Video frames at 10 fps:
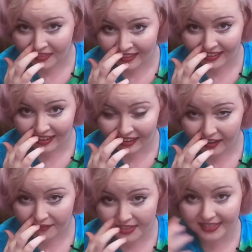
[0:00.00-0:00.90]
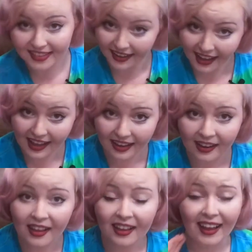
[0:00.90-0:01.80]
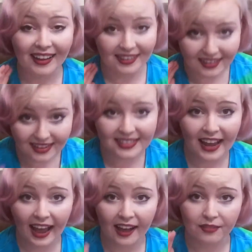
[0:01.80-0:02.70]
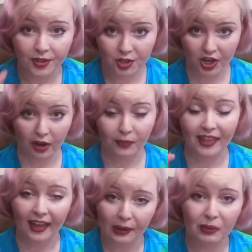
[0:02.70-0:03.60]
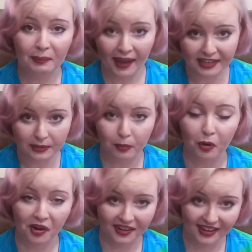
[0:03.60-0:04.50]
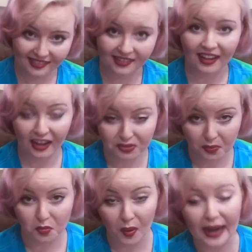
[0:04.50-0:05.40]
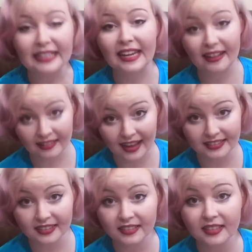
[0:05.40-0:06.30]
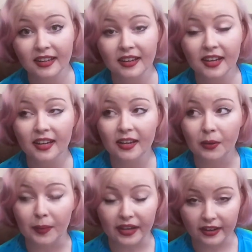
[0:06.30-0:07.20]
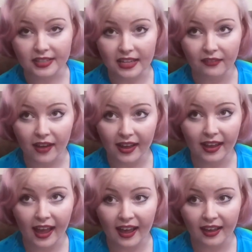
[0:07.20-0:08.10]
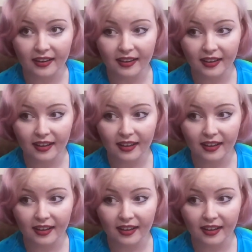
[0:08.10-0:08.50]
thinking enough to say, hey, I need to have a chair with adequate back support in the classrooms where I take classes. Because if I had